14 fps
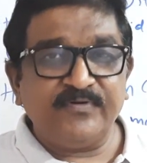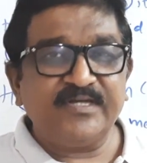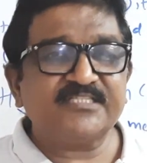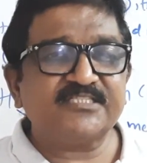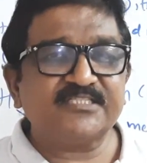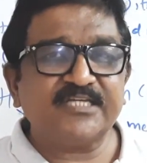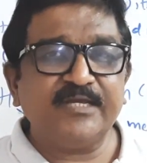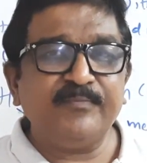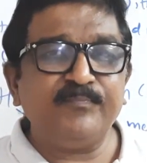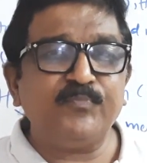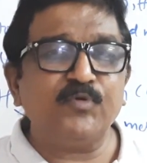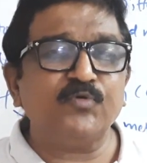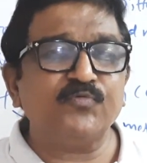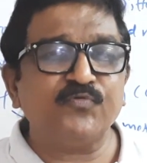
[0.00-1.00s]
first
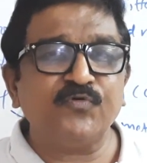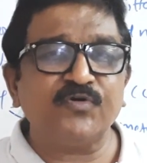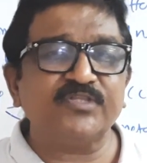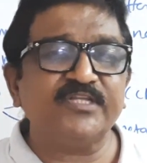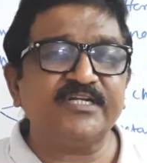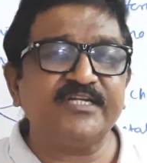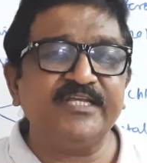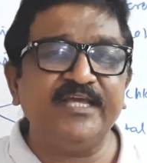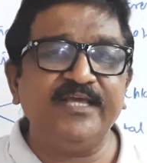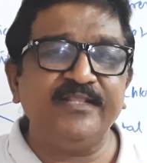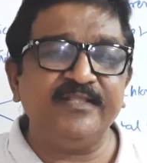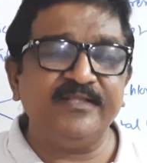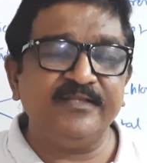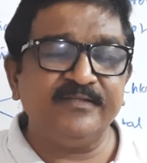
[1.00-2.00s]
time put forth the
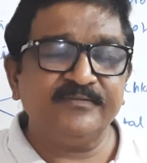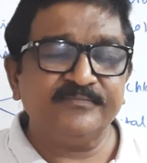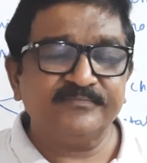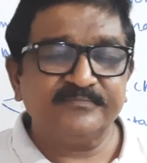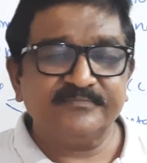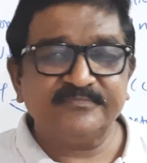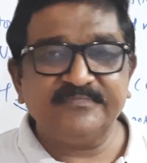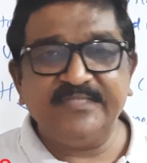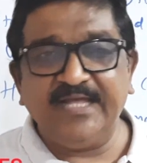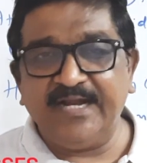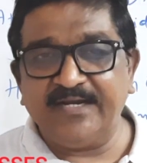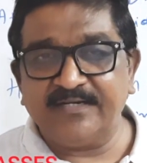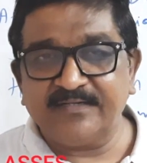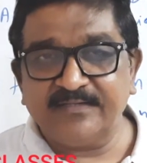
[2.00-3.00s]
theory
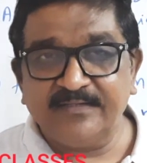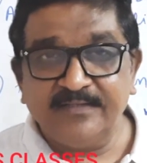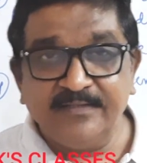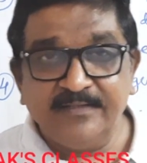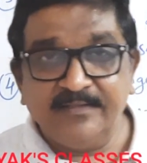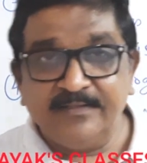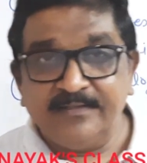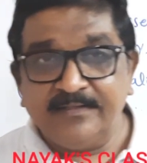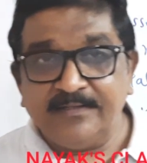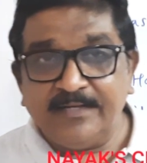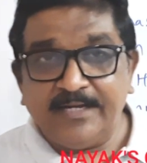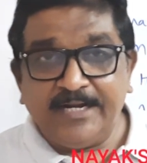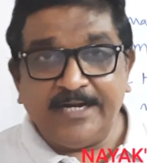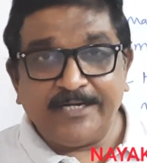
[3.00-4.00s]
that
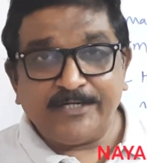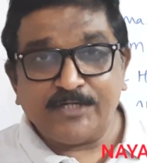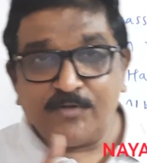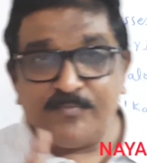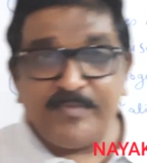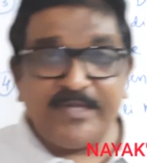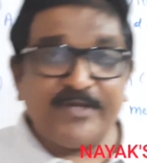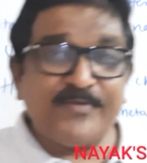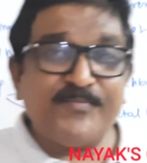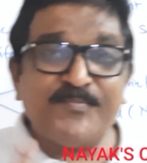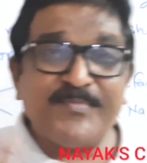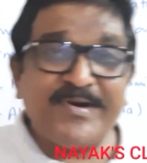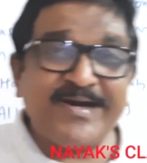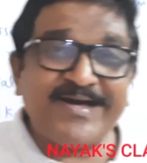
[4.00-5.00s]
atomic
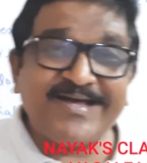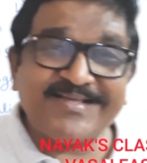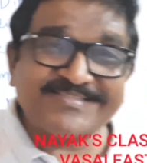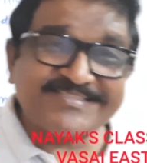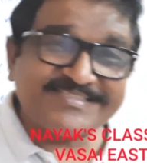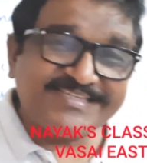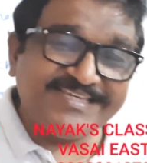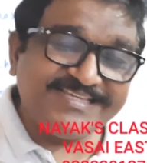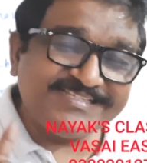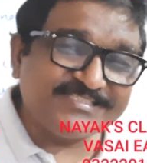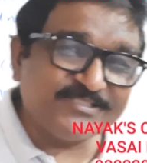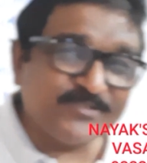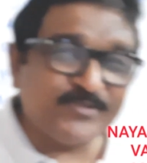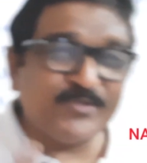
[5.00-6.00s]
mass
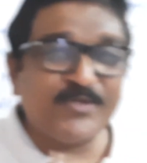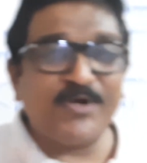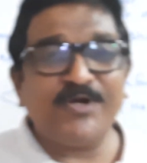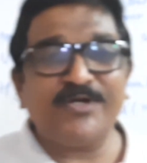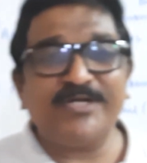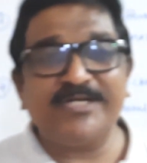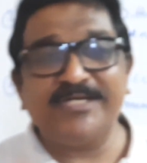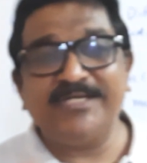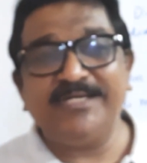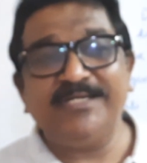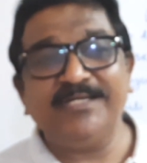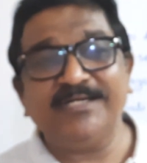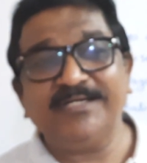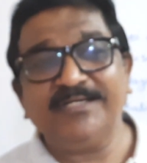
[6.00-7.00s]
is not
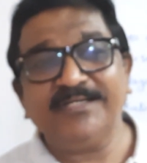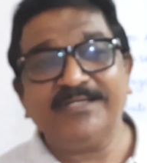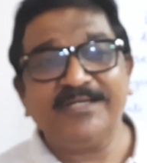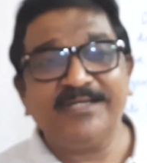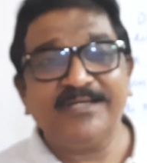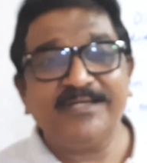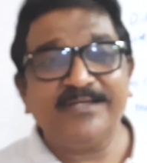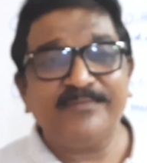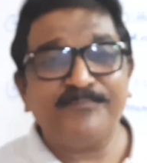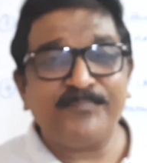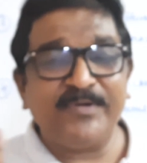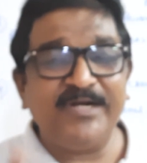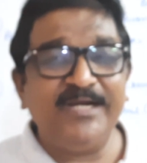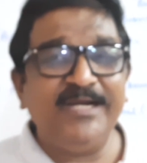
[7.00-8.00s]
a
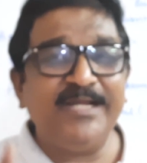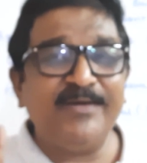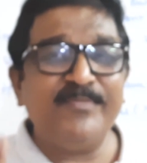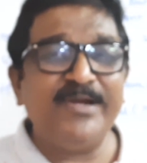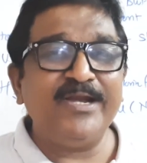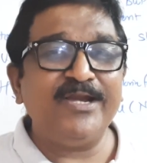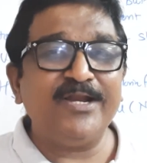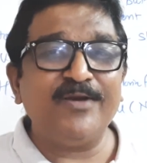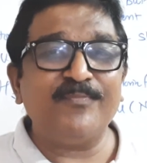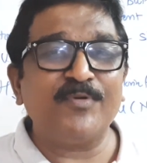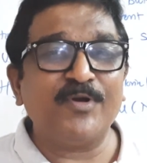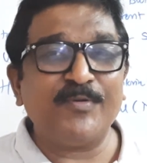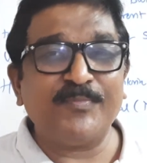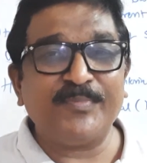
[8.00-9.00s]
fundamental
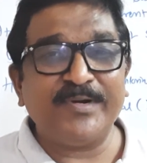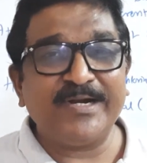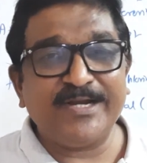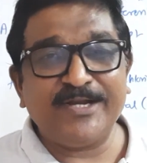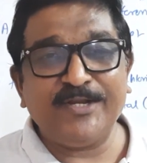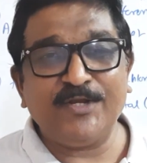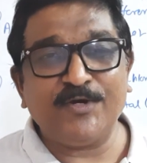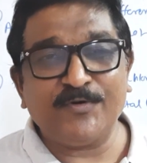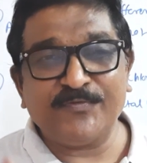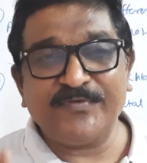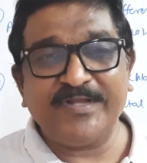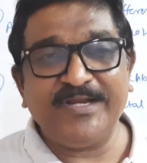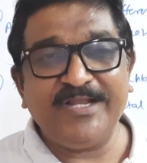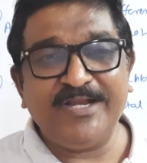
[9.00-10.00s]
property
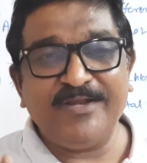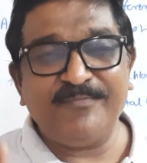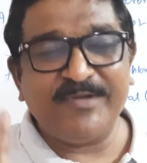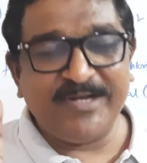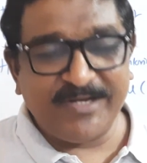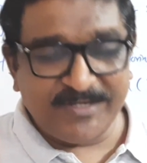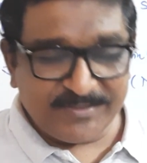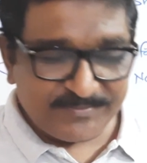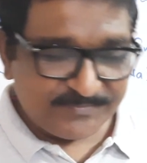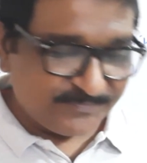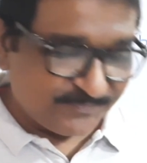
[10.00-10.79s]
of an element.